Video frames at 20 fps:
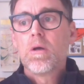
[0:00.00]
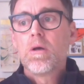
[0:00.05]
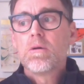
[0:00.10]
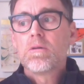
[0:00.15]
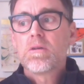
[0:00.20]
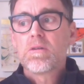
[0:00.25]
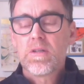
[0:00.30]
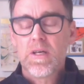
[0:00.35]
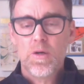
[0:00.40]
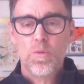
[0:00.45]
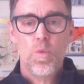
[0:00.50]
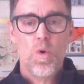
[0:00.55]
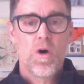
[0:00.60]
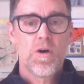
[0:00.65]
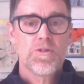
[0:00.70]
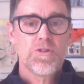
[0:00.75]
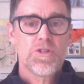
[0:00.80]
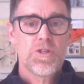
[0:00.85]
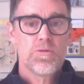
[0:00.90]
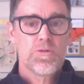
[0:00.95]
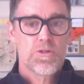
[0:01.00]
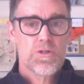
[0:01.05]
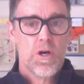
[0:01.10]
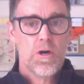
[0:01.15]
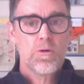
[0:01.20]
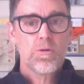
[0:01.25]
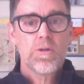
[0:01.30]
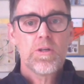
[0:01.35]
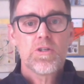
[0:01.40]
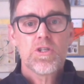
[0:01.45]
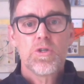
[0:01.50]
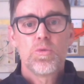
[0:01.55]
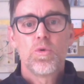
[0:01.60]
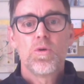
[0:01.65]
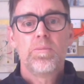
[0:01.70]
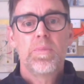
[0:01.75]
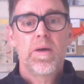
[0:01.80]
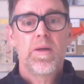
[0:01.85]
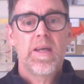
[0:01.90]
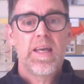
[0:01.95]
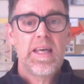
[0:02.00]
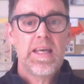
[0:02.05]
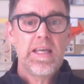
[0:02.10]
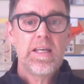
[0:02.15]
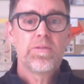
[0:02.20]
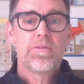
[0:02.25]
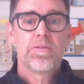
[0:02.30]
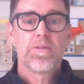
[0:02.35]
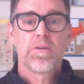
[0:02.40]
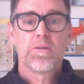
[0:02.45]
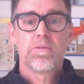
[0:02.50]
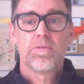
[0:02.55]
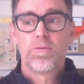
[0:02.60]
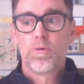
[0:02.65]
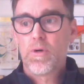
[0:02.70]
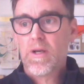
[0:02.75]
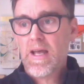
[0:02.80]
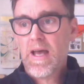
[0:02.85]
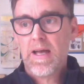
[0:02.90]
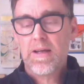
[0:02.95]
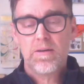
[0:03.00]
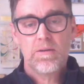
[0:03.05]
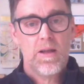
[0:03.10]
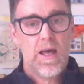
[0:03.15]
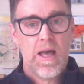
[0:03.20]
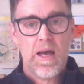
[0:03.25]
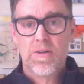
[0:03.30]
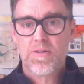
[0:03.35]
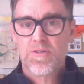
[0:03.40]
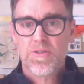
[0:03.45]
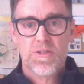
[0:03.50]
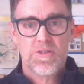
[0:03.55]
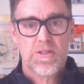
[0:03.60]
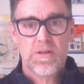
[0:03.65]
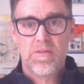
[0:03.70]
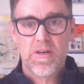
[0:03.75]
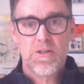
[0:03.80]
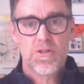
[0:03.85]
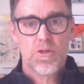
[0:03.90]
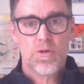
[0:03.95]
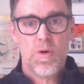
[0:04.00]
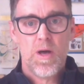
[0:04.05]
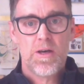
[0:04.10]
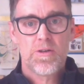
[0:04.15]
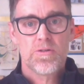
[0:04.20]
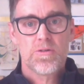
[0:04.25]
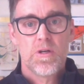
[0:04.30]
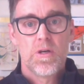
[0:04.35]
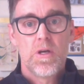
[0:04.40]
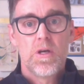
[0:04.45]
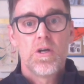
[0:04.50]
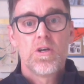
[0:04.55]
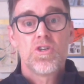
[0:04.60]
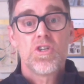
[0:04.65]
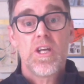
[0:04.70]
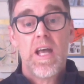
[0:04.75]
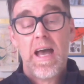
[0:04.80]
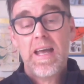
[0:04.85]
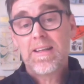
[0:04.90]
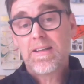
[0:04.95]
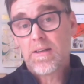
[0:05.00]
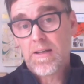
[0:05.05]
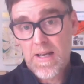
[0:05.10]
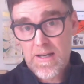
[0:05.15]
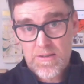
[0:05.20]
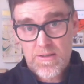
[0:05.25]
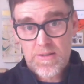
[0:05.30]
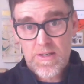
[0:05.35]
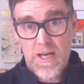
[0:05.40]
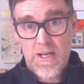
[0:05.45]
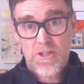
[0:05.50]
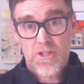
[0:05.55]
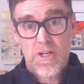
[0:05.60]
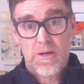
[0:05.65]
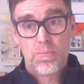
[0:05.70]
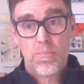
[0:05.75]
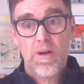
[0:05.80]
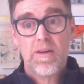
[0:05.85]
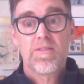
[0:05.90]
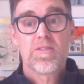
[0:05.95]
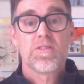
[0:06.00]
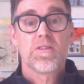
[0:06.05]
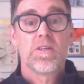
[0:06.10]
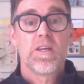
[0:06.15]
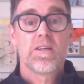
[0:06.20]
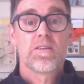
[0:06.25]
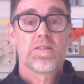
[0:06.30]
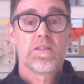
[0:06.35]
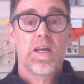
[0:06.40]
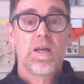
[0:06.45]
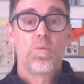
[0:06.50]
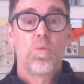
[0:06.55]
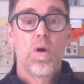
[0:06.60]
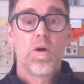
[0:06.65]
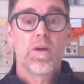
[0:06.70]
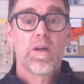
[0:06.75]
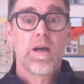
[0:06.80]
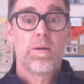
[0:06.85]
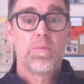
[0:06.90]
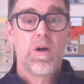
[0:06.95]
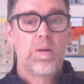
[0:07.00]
The thing was, she was told that she wouldn't be able to eat for 48 hours to 72 hours. She ate the next day, she had breakfast the next day, woke up. I